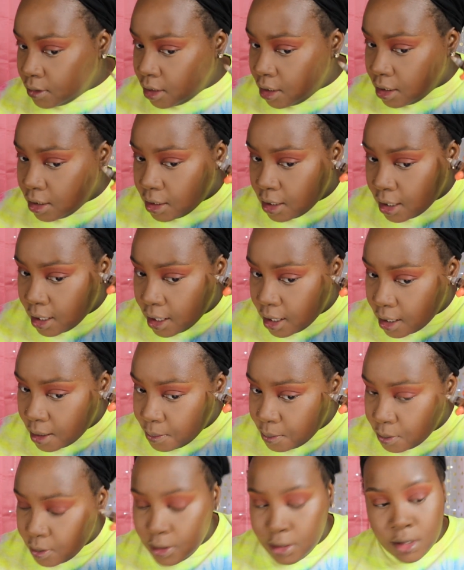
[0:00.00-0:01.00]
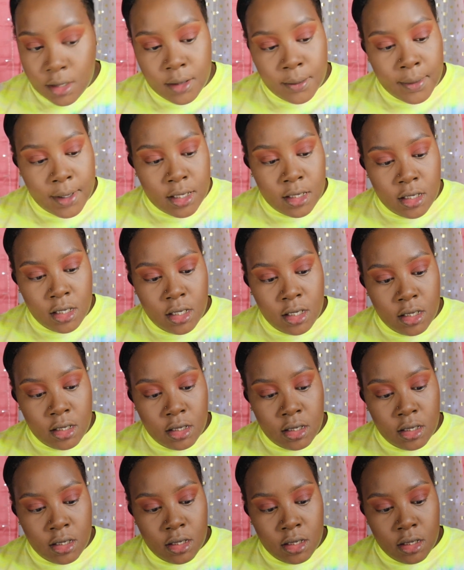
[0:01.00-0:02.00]
Hit the high points of my
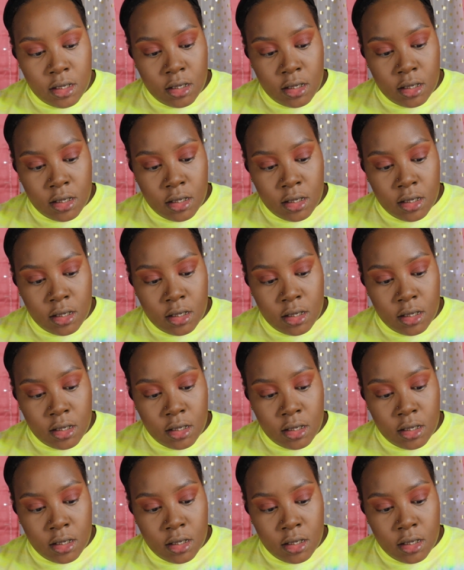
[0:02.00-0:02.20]
cheeks